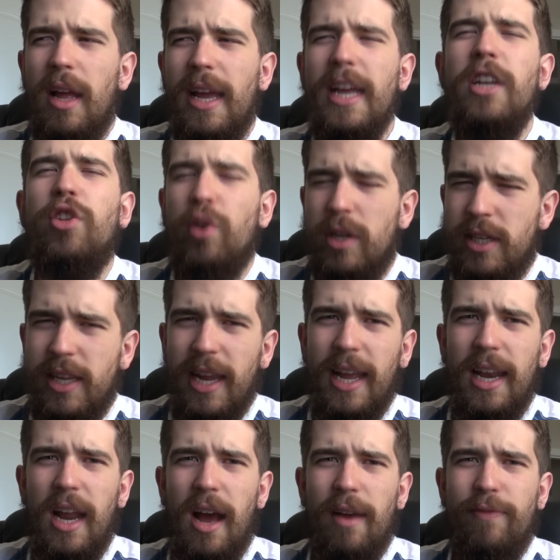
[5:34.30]
interesting
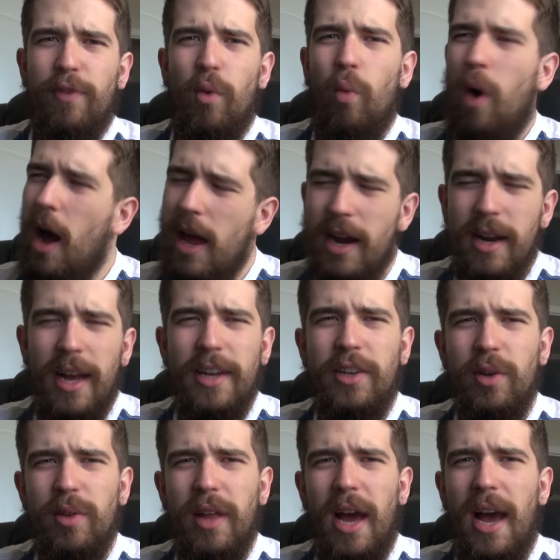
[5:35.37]
enough, or why did I
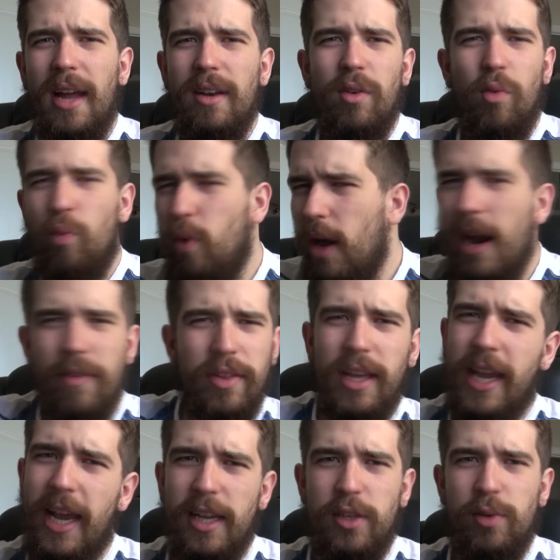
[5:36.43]
do that, or whatever the
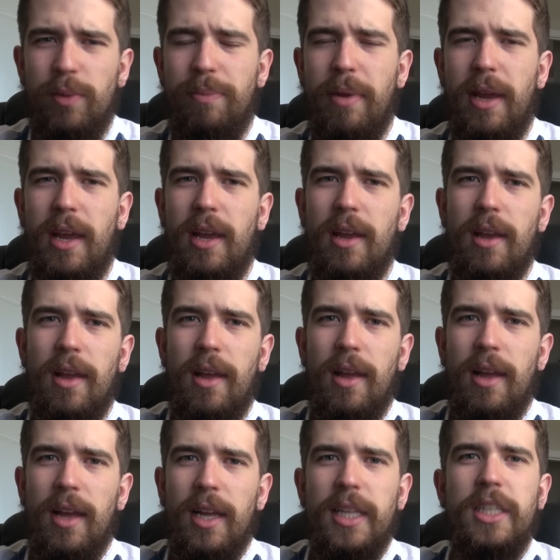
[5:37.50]
case would be,
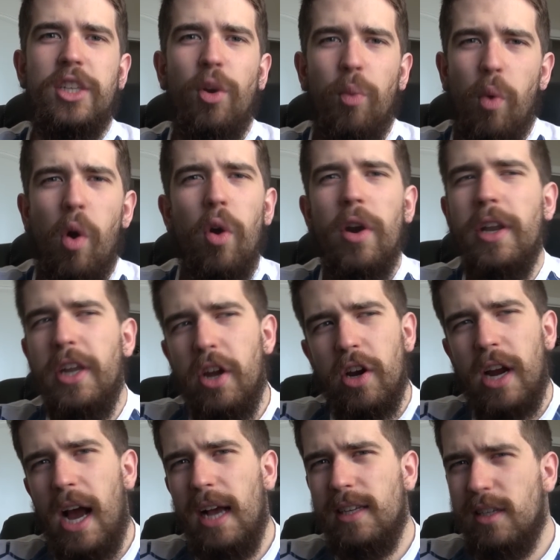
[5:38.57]
to warrant your
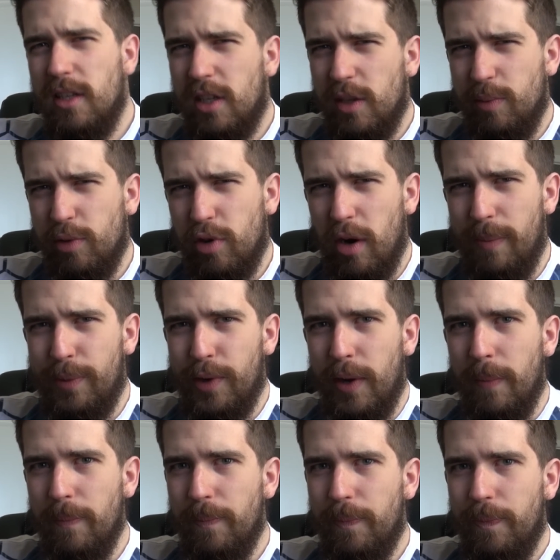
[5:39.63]
guys'
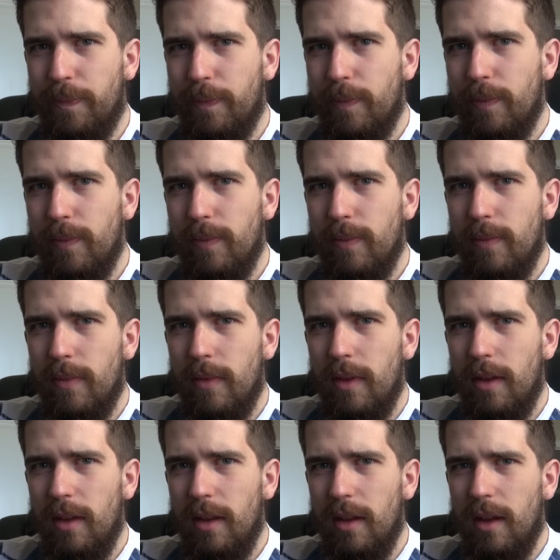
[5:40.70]
subscription?
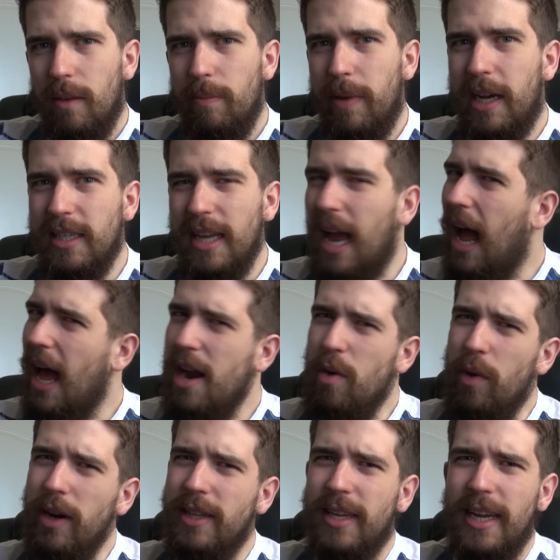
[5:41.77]
Because I
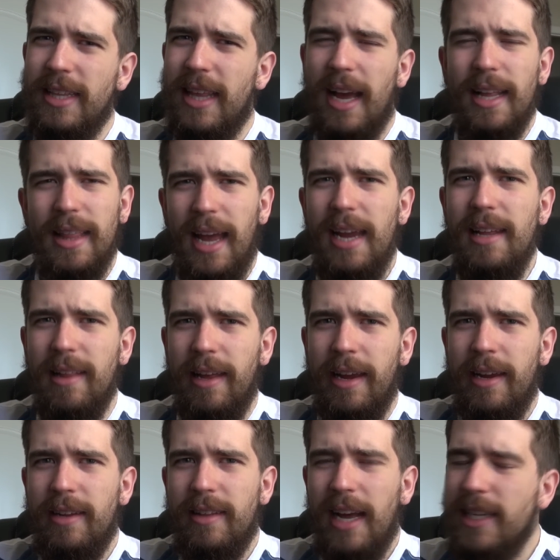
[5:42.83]
don't want to take that
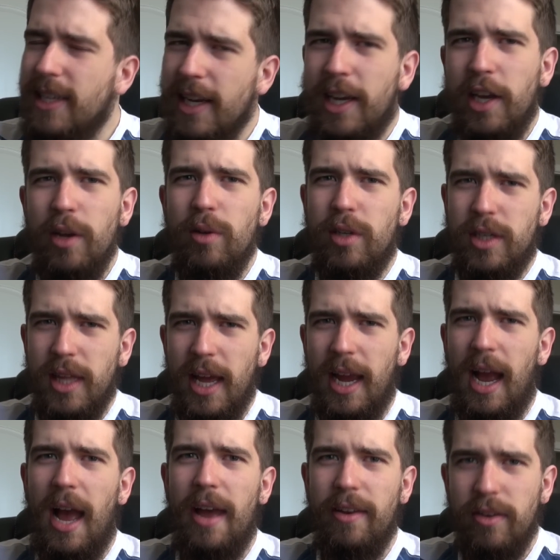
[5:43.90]
lightly. That's a huge
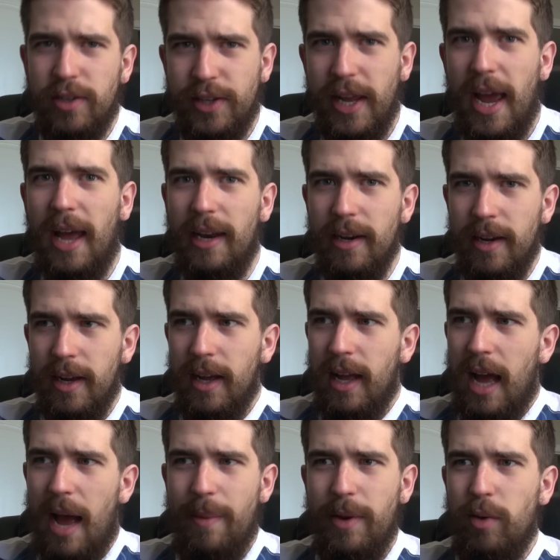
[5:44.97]
thing. I understand.
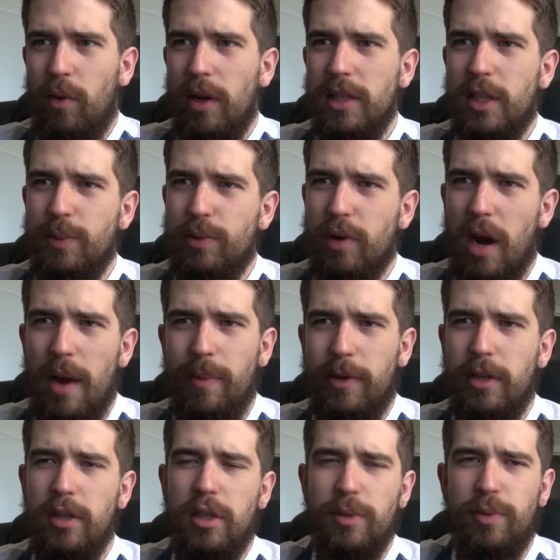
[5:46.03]
I mean, 1 subscriber,
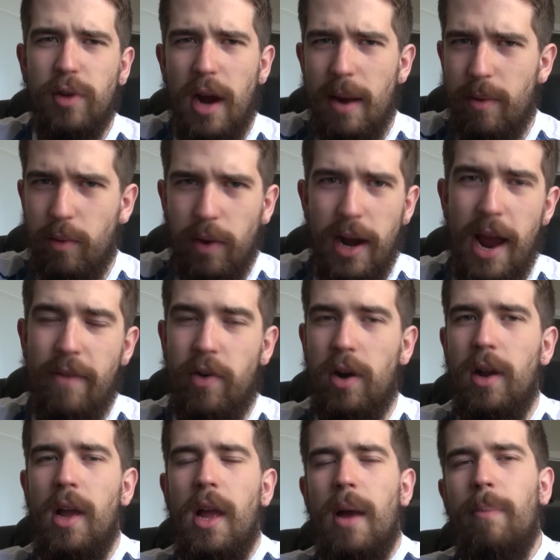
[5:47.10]
2 subscriber,
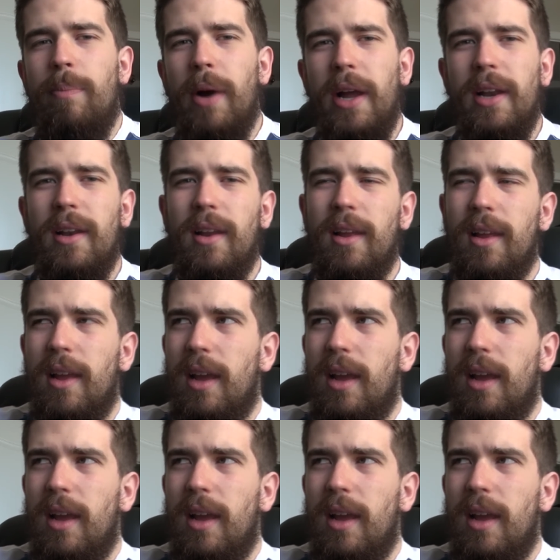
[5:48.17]
whatever. But